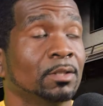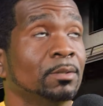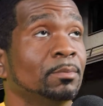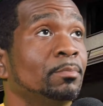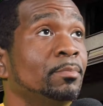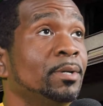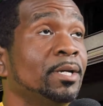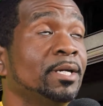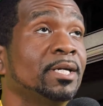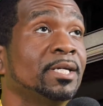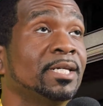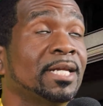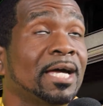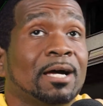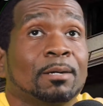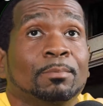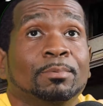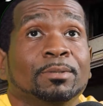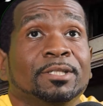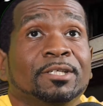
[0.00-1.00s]
Man,
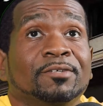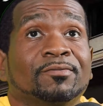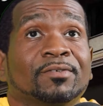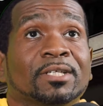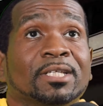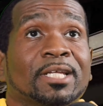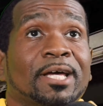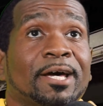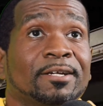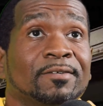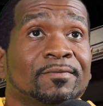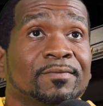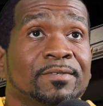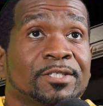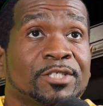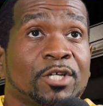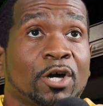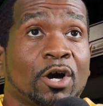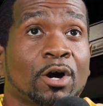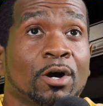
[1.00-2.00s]
I believe a lot of
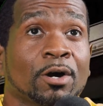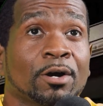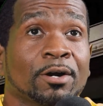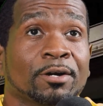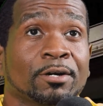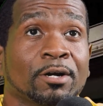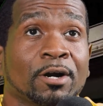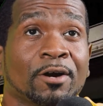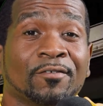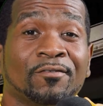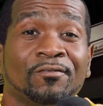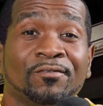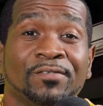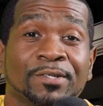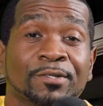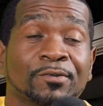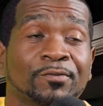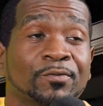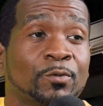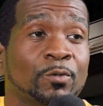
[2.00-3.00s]
us are are
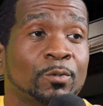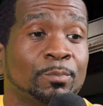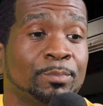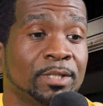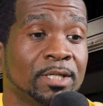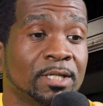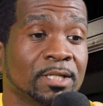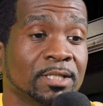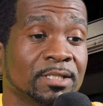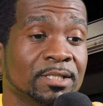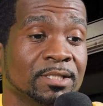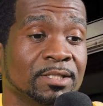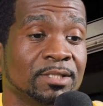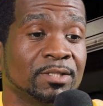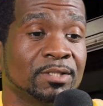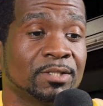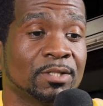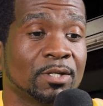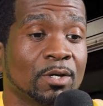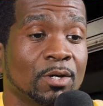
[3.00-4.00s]
fearful
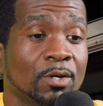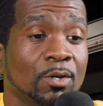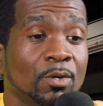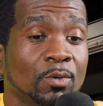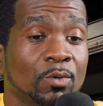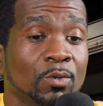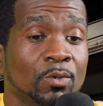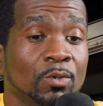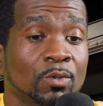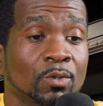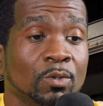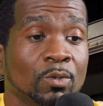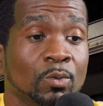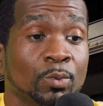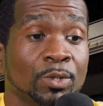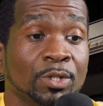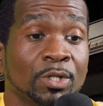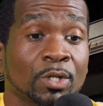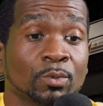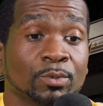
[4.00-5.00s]
because
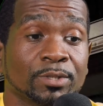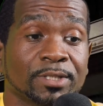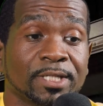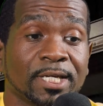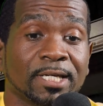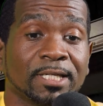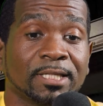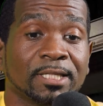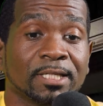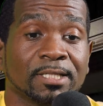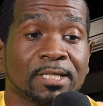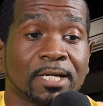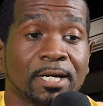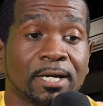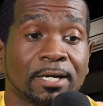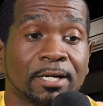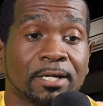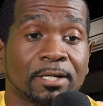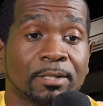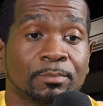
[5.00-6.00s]
we don't take the
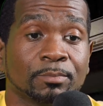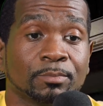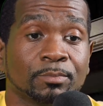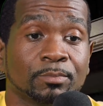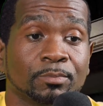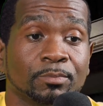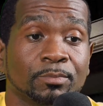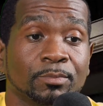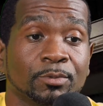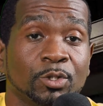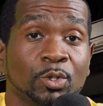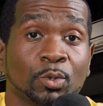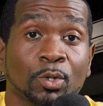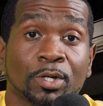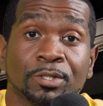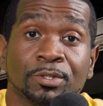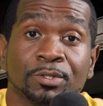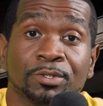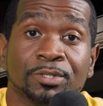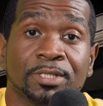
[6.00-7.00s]
time to
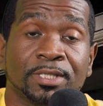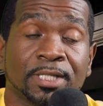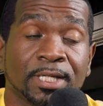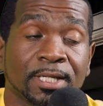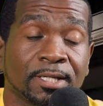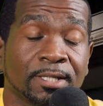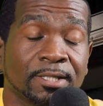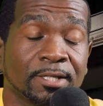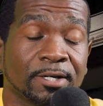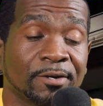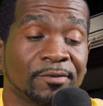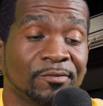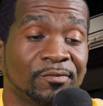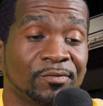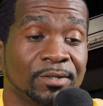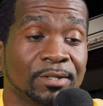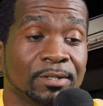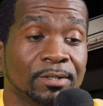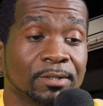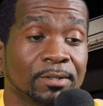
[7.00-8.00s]
understand our
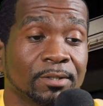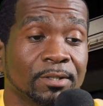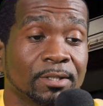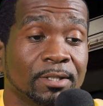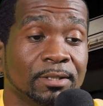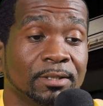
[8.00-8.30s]
fear.